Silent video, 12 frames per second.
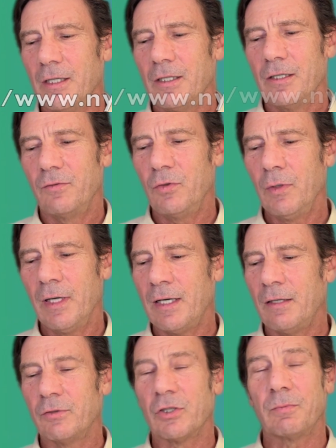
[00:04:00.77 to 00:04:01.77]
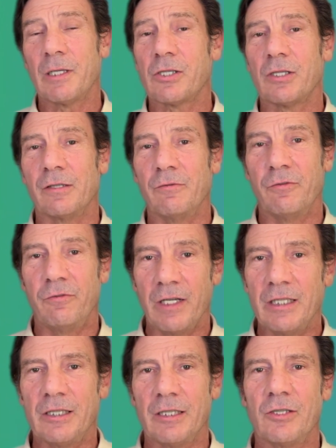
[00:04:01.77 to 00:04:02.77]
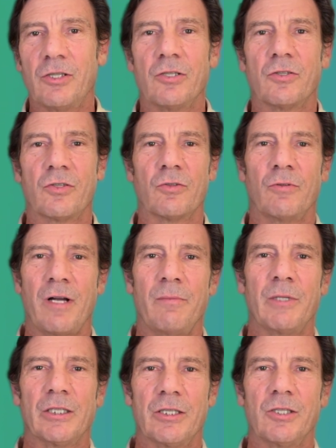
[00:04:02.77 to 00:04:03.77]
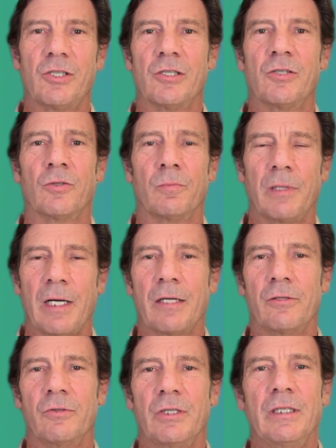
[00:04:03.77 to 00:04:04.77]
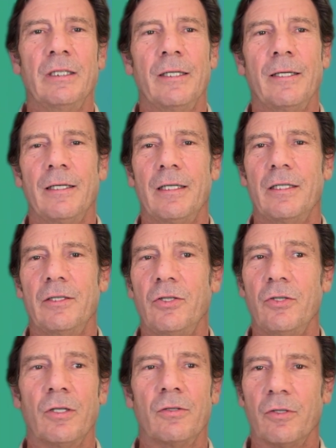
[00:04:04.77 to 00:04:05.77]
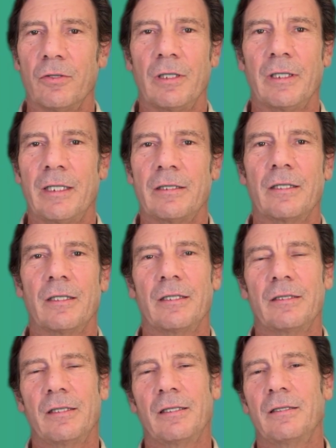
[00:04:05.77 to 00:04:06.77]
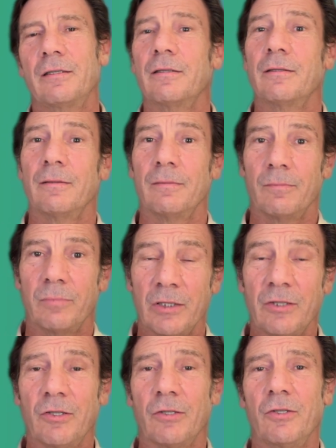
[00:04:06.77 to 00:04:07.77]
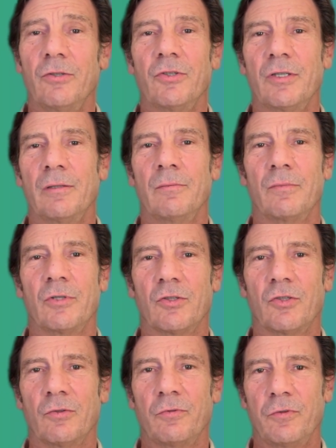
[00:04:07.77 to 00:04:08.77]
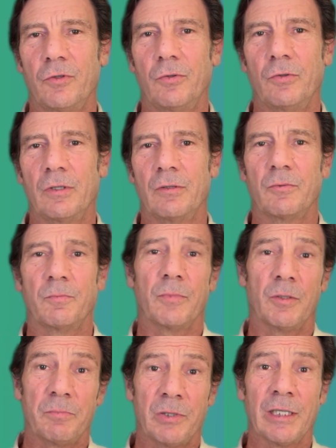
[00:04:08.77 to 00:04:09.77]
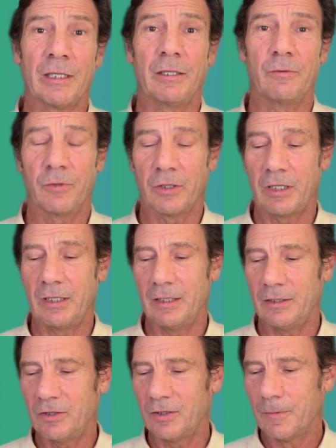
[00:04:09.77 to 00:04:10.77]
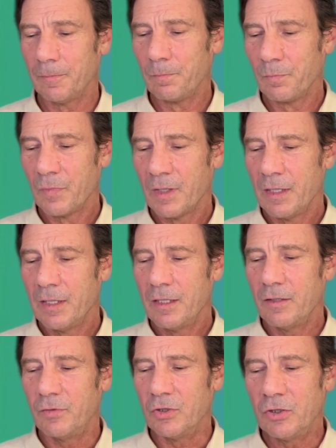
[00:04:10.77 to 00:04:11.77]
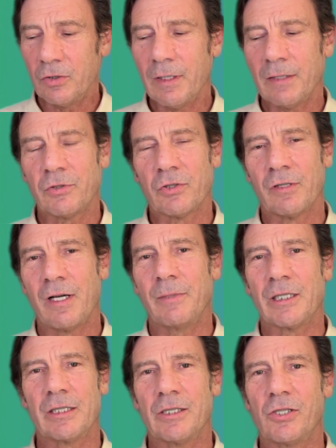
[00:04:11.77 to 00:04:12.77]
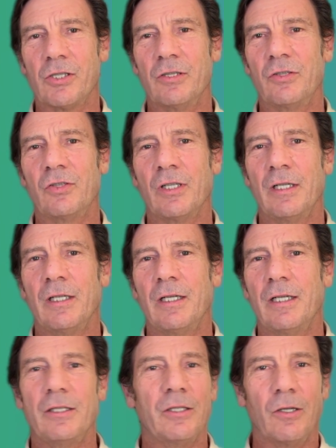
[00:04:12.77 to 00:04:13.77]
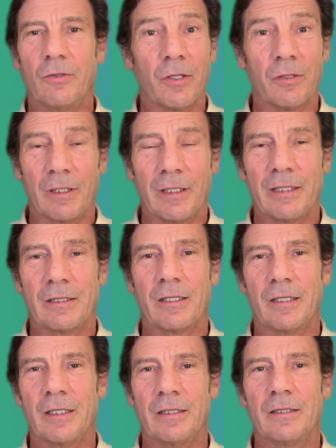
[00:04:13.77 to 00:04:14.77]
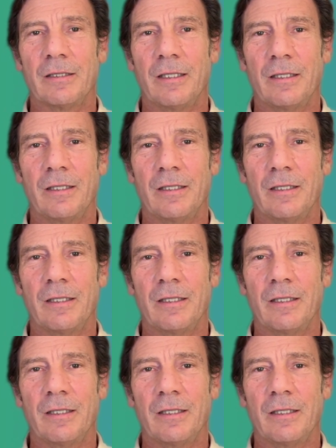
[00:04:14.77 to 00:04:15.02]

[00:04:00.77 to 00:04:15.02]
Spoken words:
If you have especially vintage ceramic dishes or pottery and you don't know the lead content, please don't use them to serve food, particularly for kids. If you do have ceramic dishes and you don't know the lead content